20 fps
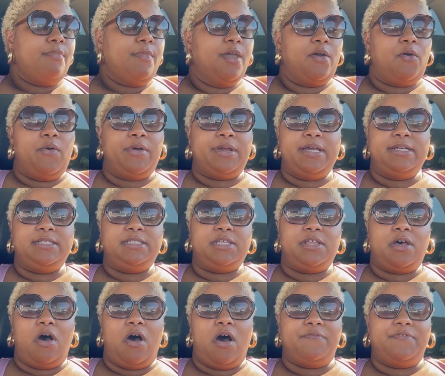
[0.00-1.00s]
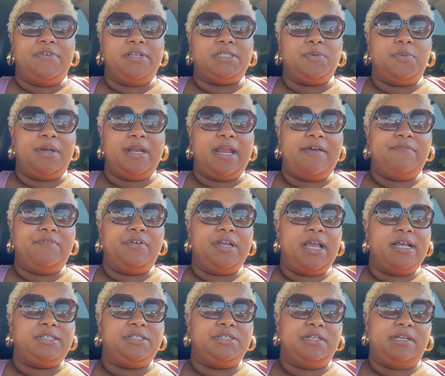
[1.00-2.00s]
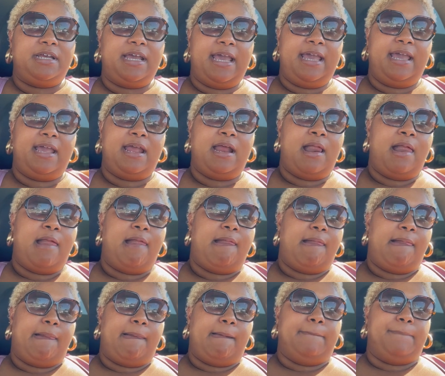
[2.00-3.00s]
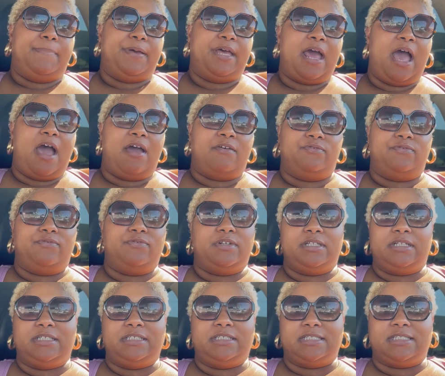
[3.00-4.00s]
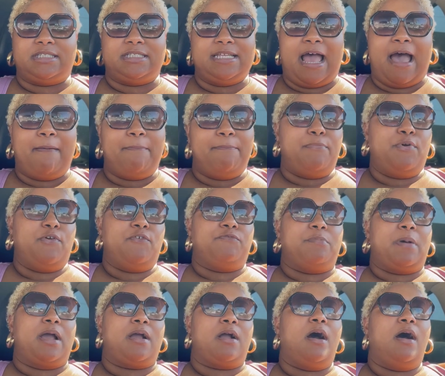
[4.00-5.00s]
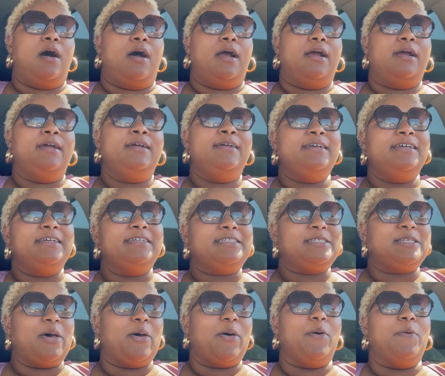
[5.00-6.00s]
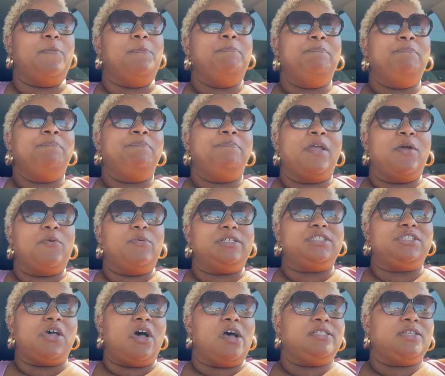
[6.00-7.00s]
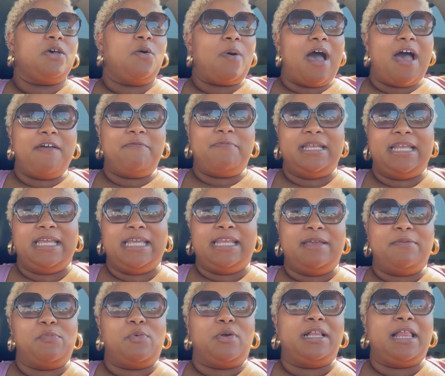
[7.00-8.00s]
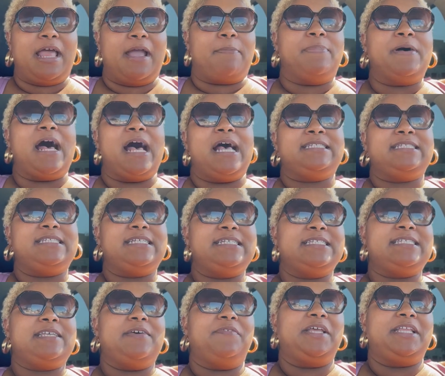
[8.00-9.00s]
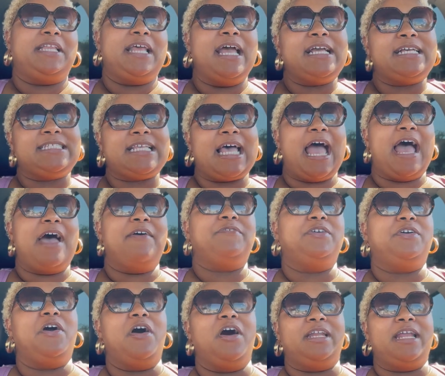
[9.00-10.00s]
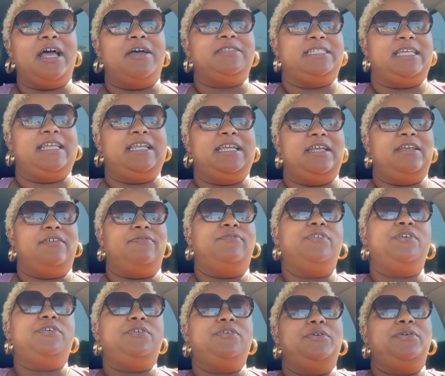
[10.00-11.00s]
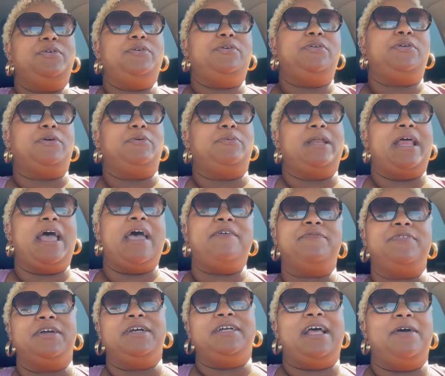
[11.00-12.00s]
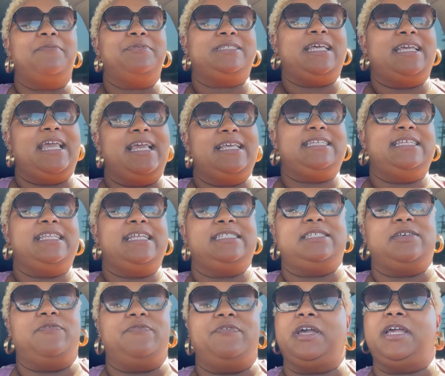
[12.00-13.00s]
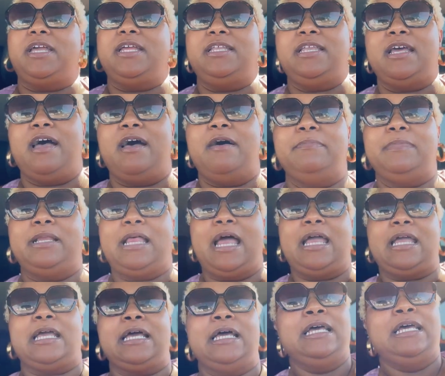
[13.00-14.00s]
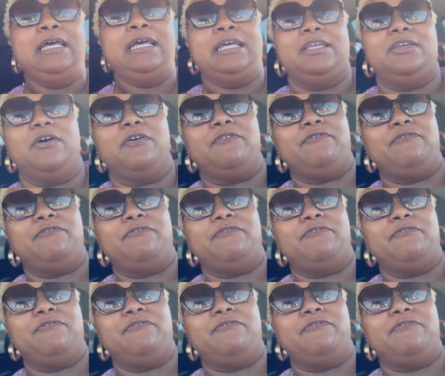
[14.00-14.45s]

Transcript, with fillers: going into the office or whatever yesterday. but I've really just not moved my car. So, which is also why I've been eating more like pasta and stuff like that, because I haven't gone out to get any food or whatever. And I was like, Casey, that's so fucking dumb. Like, you'll